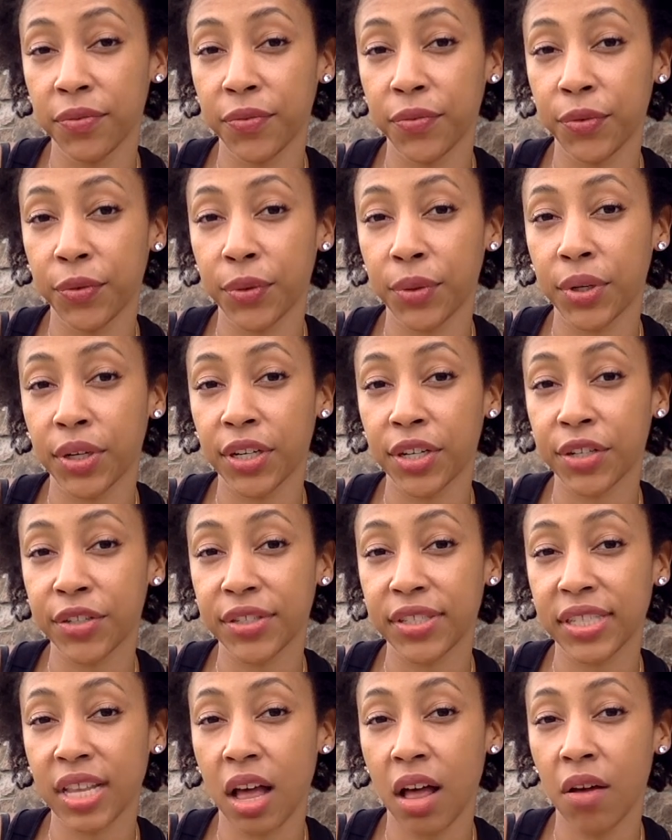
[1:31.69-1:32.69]
for
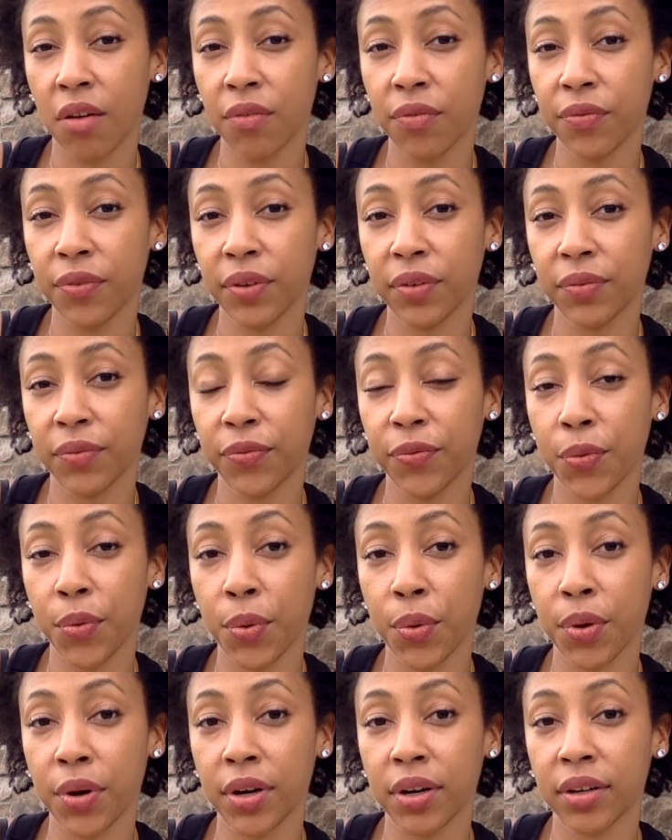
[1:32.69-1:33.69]
yourself and
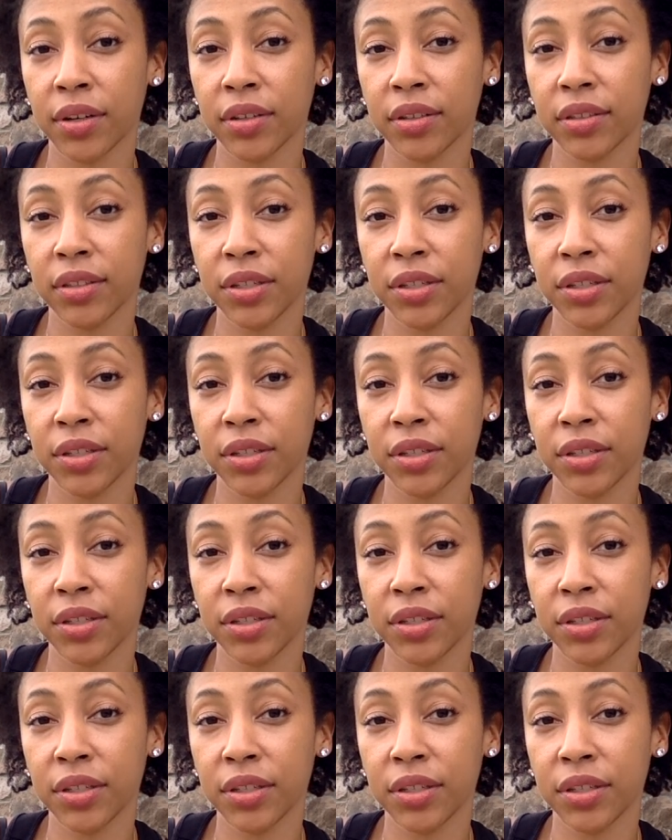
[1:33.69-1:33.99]
for